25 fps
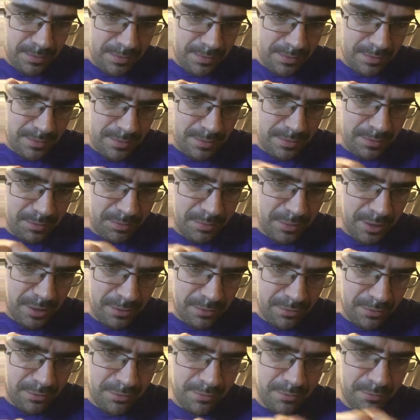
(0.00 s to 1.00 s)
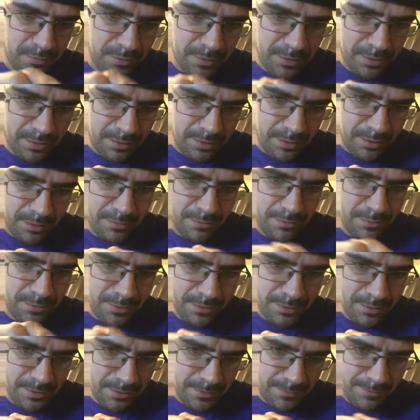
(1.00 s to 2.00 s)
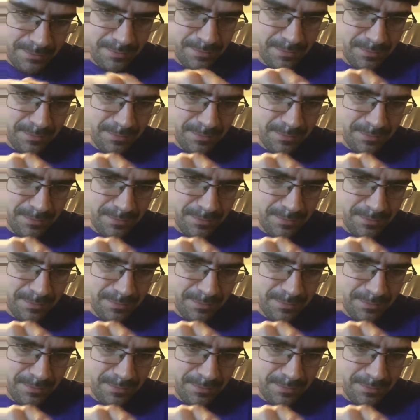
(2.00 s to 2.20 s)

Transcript: It's about the width I want.